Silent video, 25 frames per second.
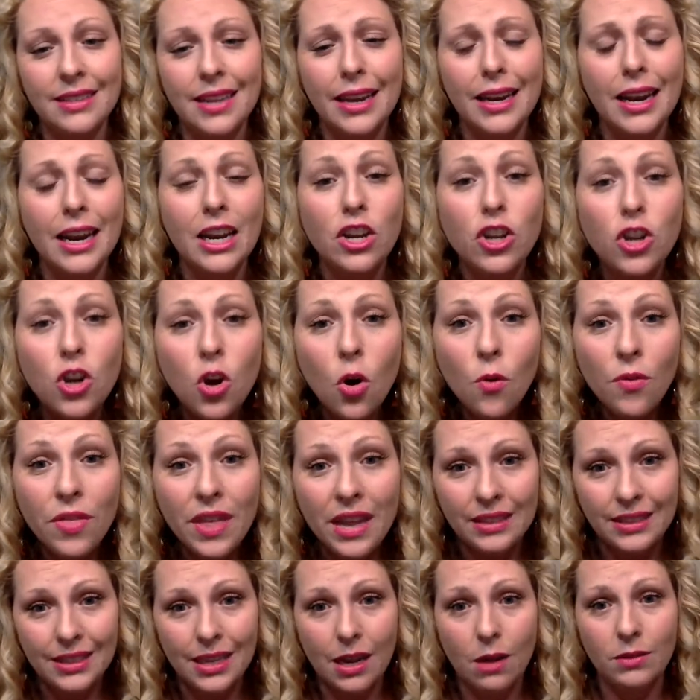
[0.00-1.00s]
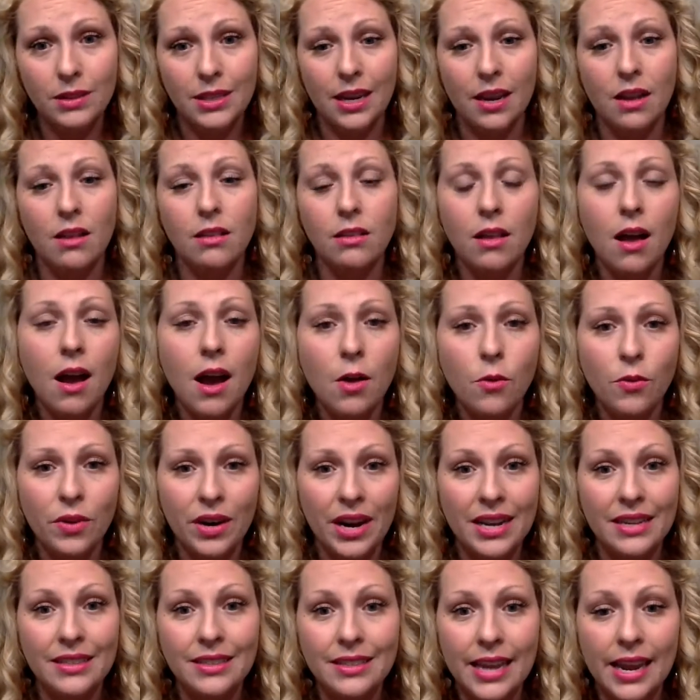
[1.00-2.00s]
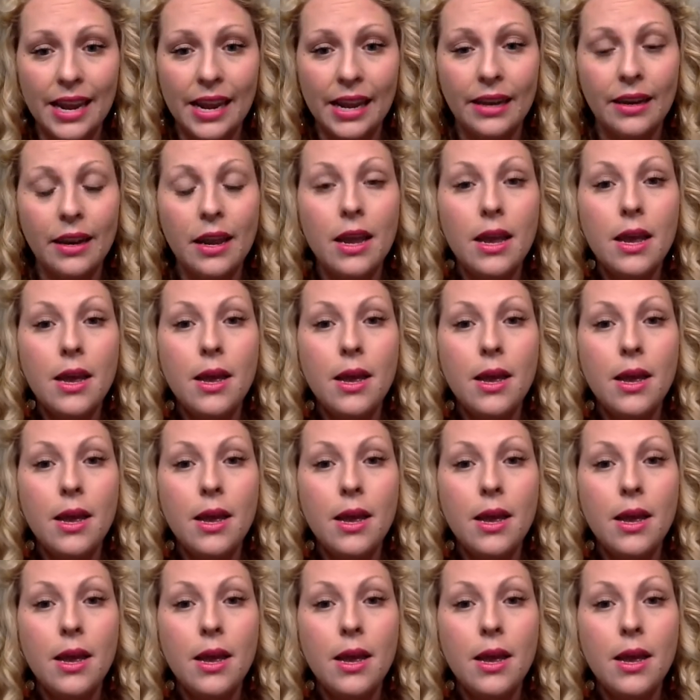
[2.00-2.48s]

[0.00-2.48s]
And I know that sounds like a lot when I say it,